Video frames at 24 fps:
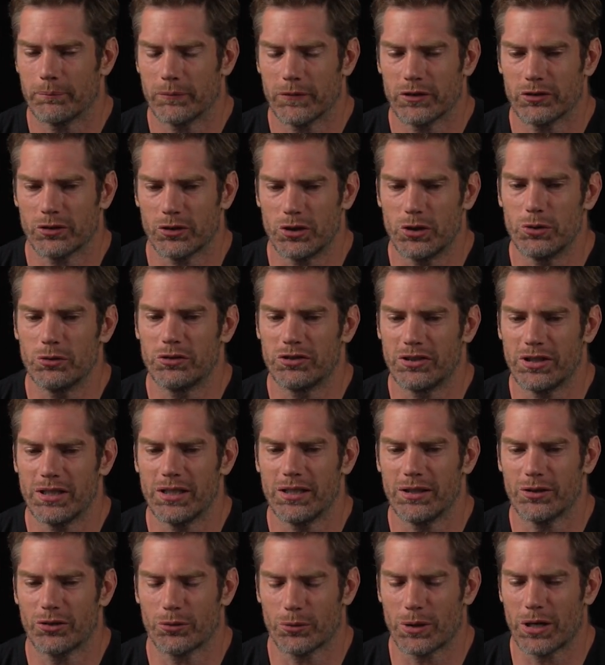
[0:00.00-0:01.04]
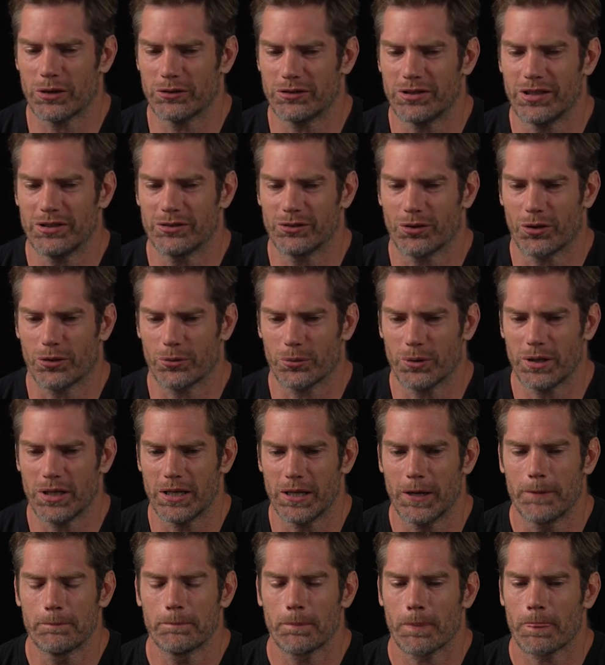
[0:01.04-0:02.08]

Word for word: So you see throughout season 3,